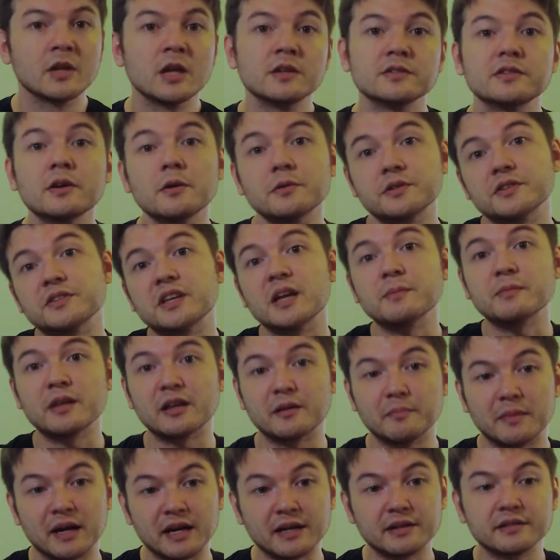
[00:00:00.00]
So just keep that
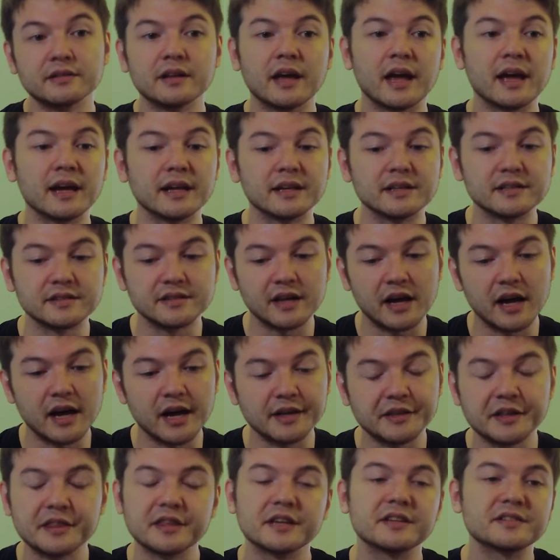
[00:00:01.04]
in mind, and
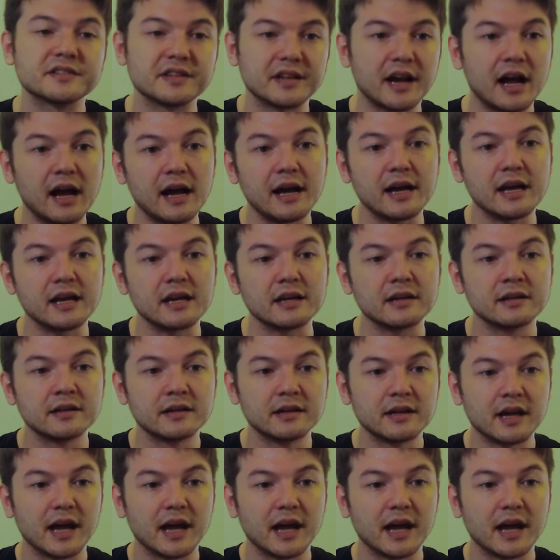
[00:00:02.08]
the things that I